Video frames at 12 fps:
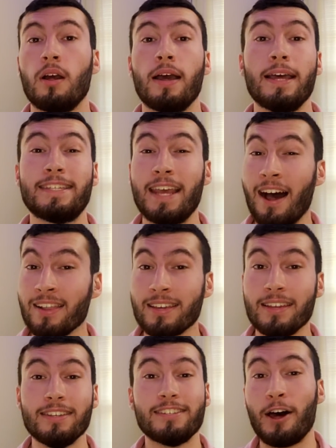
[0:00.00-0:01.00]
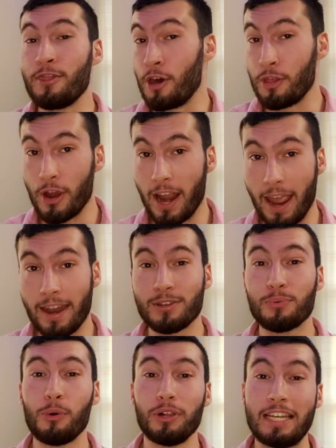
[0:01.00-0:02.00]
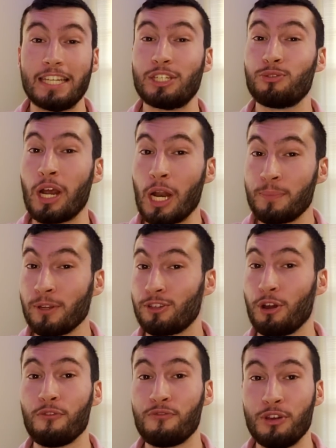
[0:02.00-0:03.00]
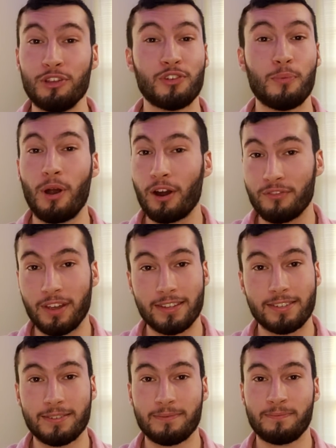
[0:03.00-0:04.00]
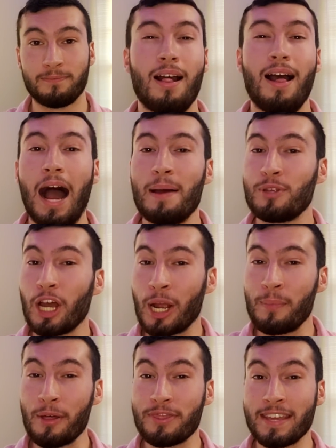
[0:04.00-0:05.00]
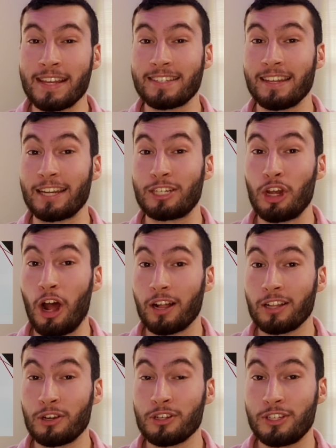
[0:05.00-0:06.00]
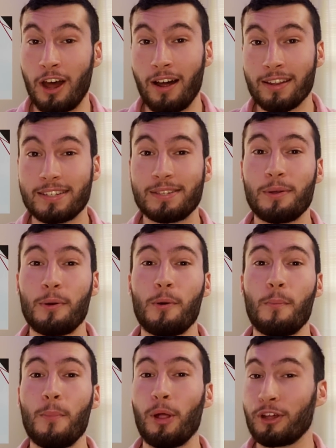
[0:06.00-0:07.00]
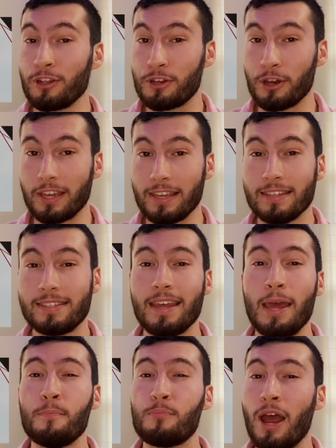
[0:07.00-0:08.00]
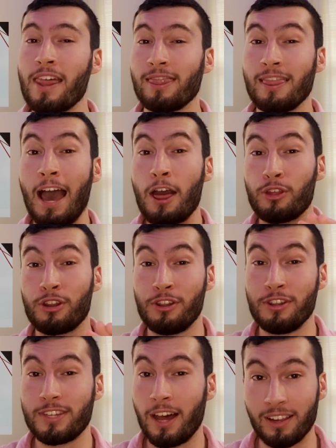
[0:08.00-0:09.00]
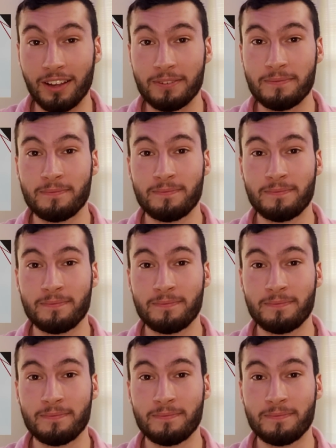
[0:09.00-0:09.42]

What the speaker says: Italians, on the other hand, will eat straight up dessert foods for breakfast. I'm talking about things like chocolate croissants, milk and cookies, and bread lathered in Nutella.